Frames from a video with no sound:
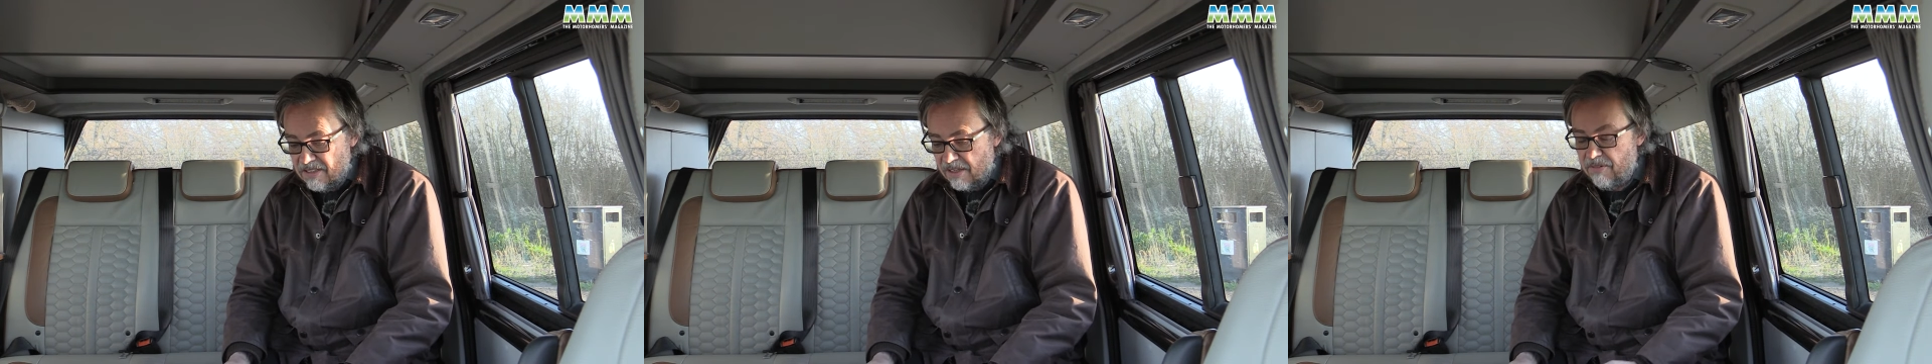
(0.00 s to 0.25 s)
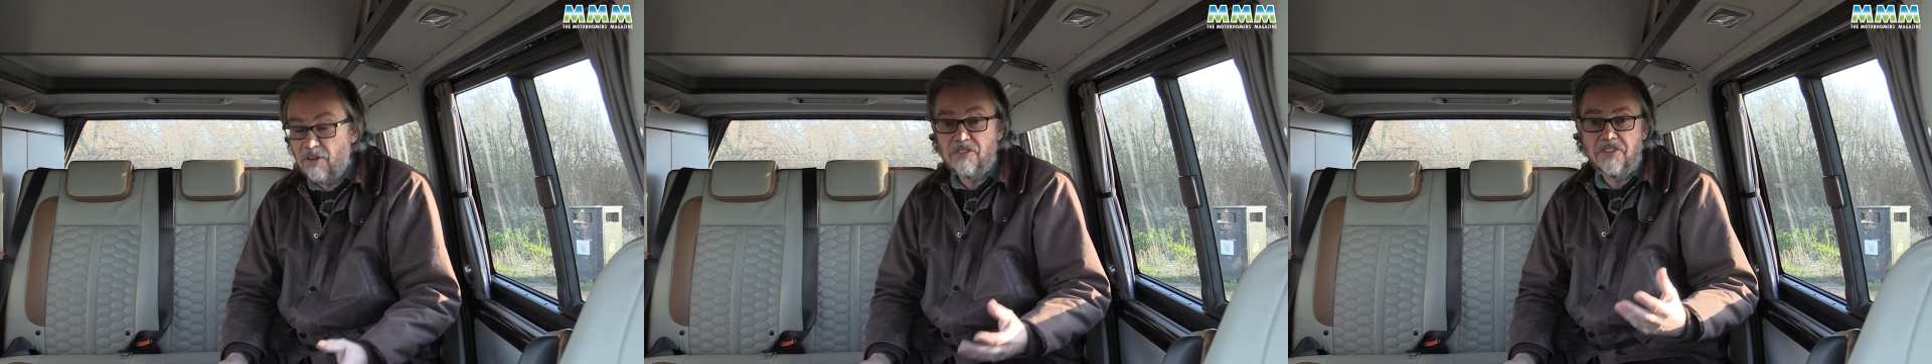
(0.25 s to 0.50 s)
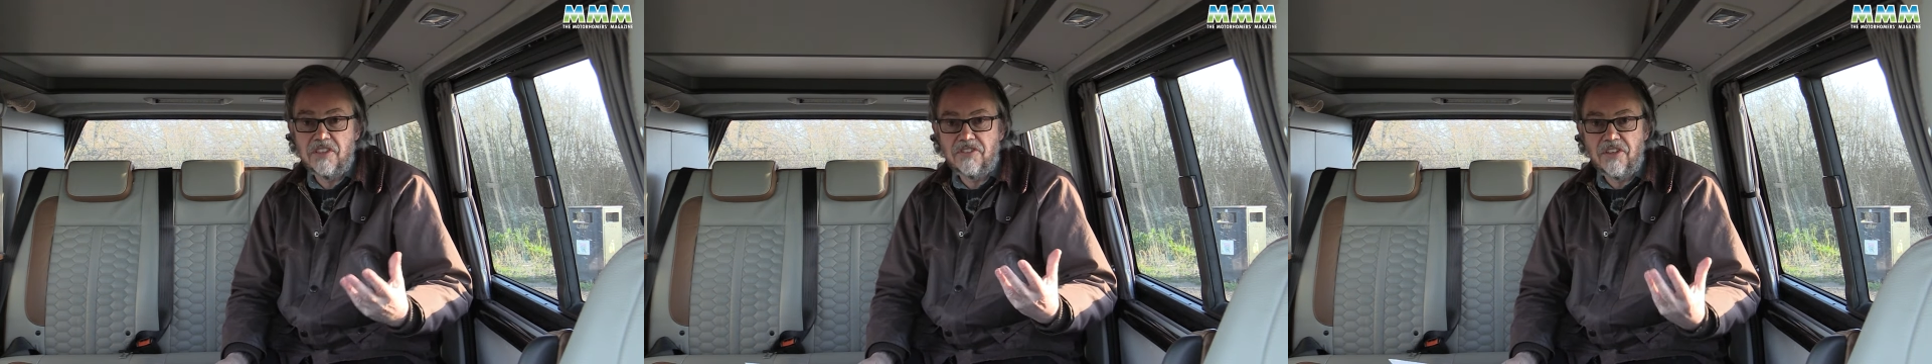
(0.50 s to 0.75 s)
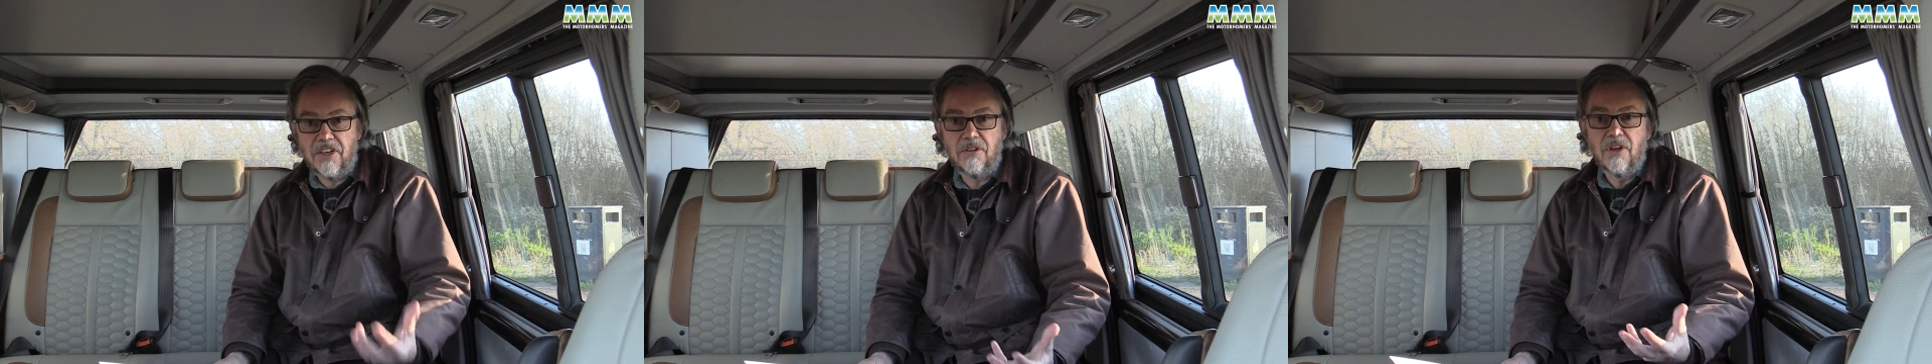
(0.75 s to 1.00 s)
Of course, there's
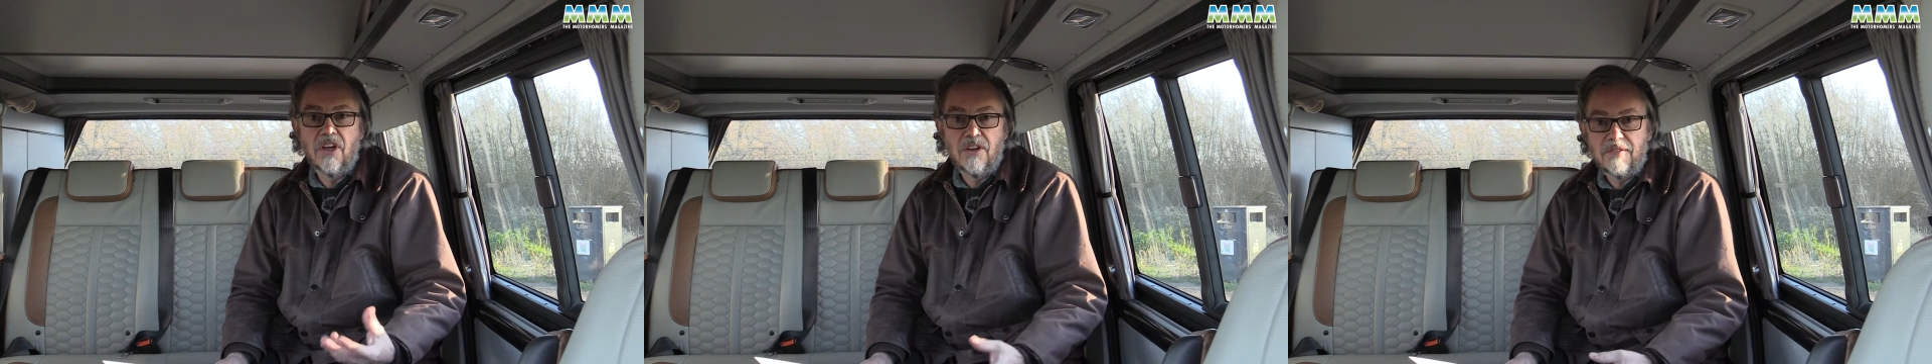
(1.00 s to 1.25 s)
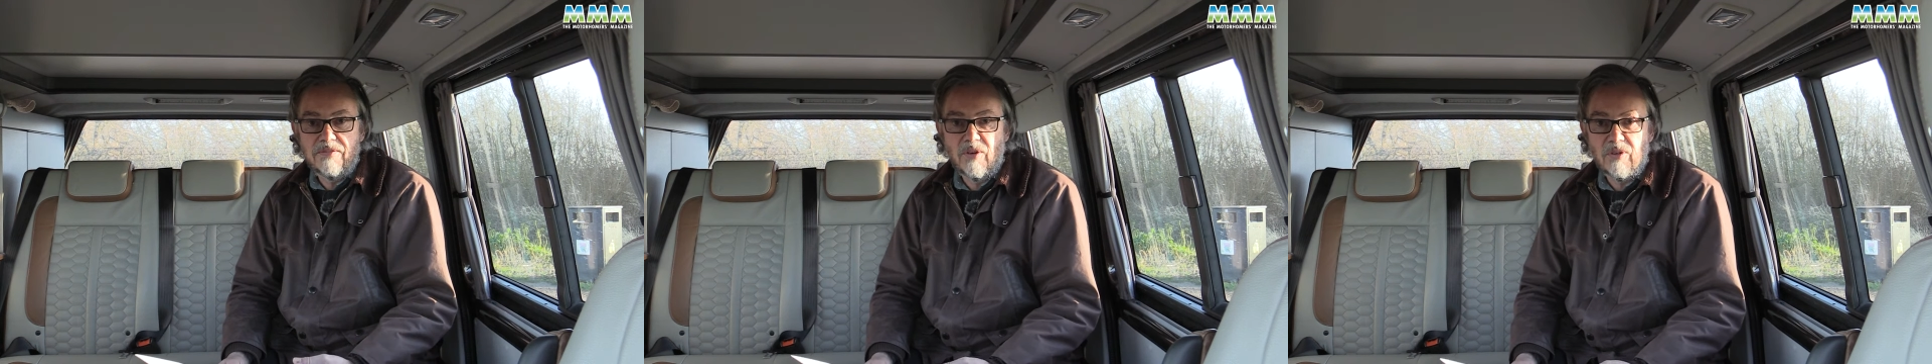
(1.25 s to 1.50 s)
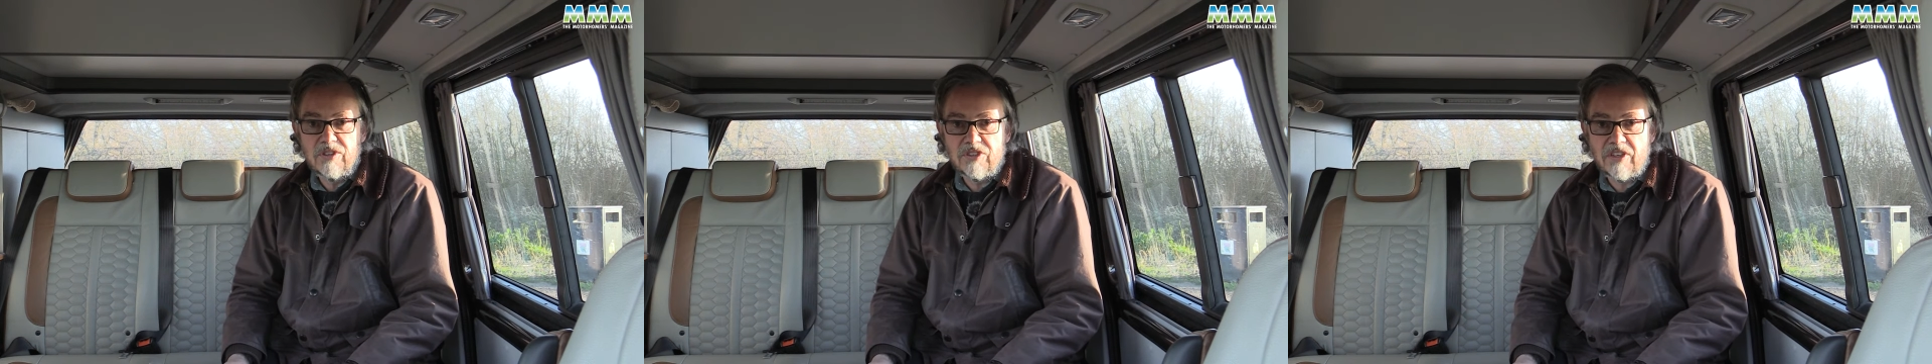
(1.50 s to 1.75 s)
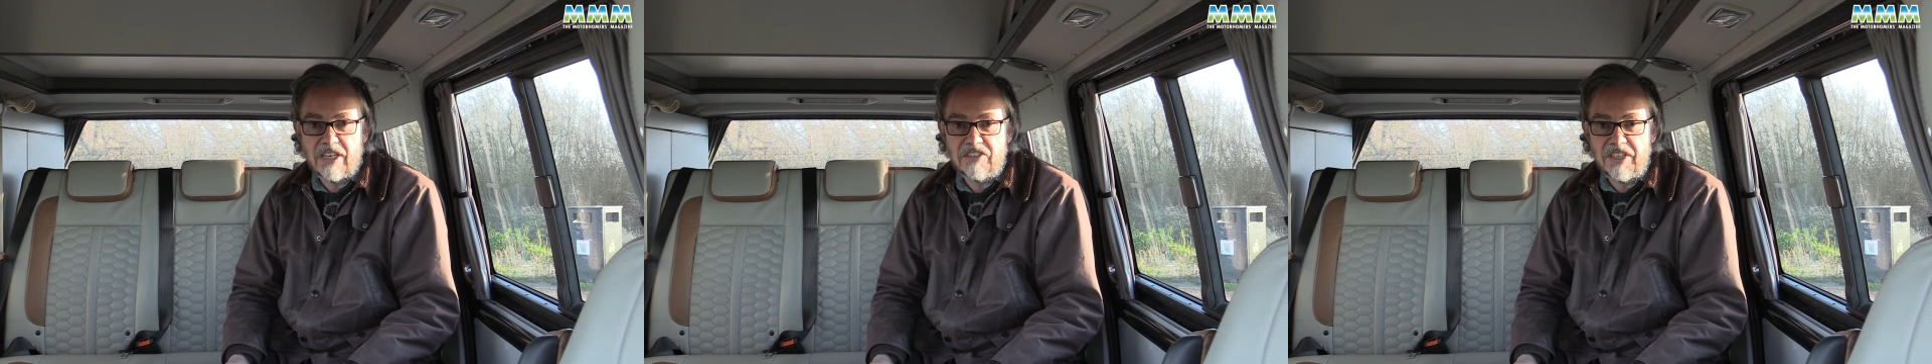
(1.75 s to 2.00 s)
the new Ford
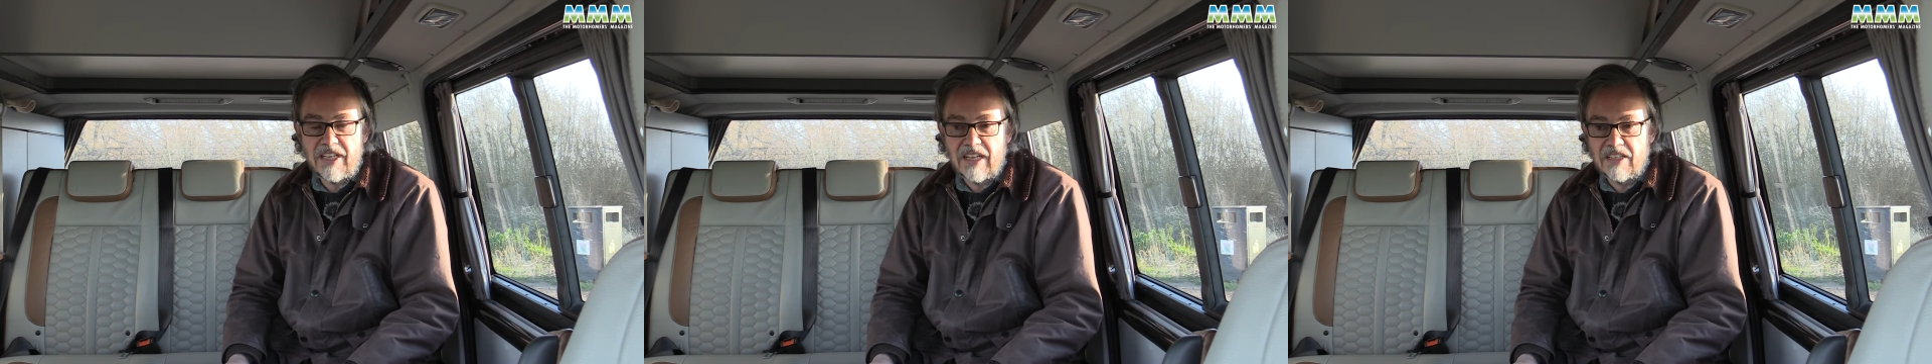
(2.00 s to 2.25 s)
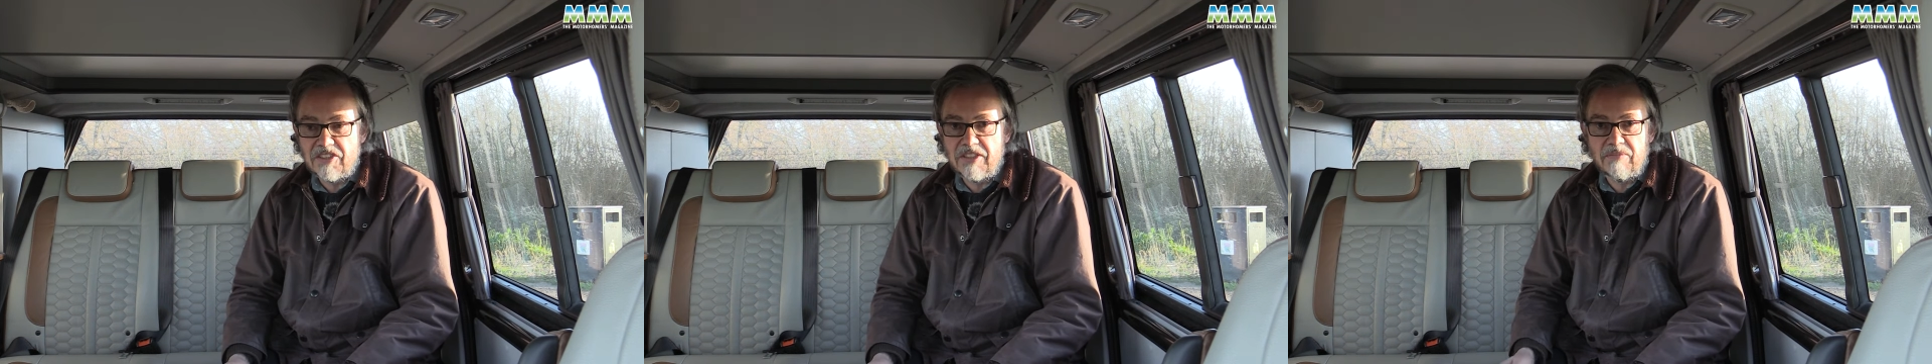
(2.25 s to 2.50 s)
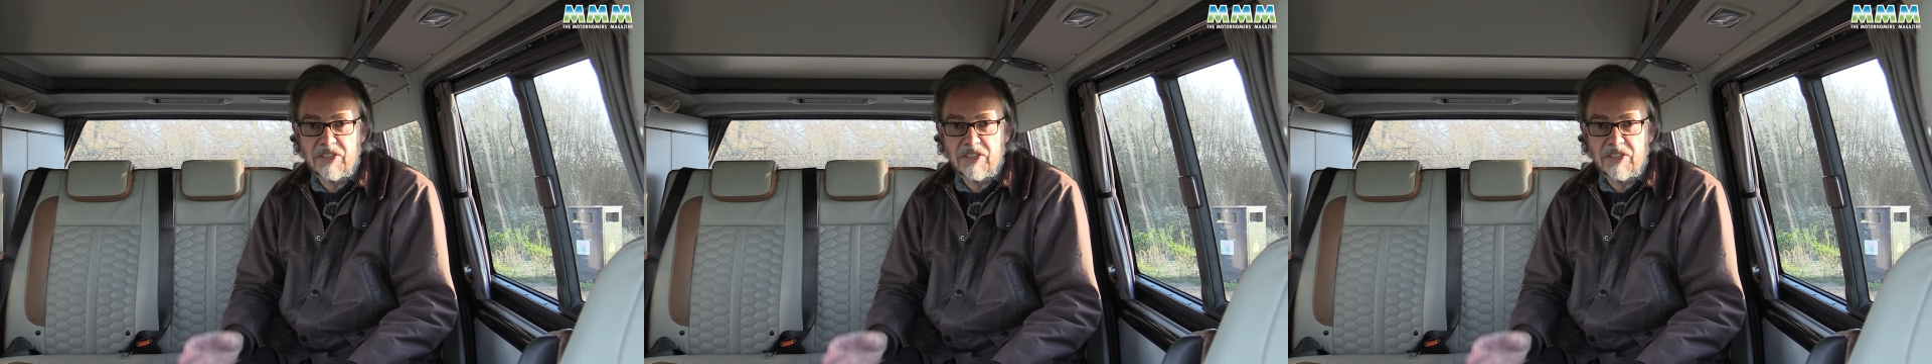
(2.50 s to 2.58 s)
Transit Custom,